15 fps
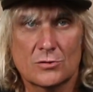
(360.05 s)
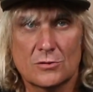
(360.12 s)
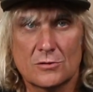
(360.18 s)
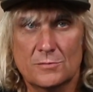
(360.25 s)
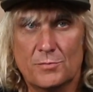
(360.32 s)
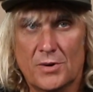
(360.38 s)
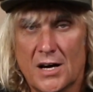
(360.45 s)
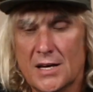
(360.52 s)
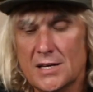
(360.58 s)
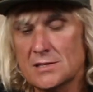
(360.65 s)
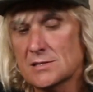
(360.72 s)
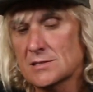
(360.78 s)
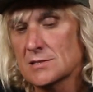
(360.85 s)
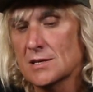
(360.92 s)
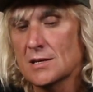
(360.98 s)
good
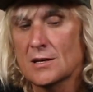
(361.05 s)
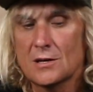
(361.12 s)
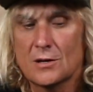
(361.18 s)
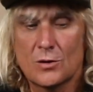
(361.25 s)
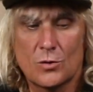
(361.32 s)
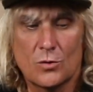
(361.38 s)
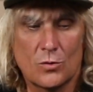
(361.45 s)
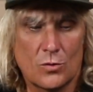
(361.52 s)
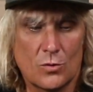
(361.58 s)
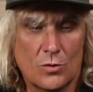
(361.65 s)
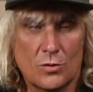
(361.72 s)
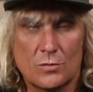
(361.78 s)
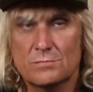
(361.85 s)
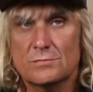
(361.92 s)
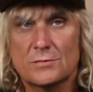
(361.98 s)
pace,
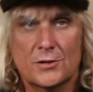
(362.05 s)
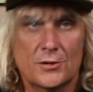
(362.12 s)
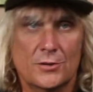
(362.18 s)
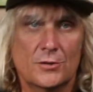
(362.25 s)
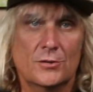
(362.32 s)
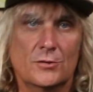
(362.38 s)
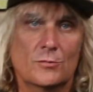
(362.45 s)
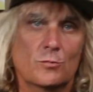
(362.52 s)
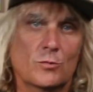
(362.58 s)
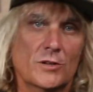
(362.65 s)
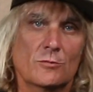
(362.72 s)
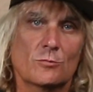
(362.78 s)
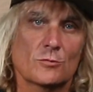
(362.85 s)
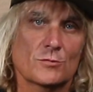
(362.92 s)
or who we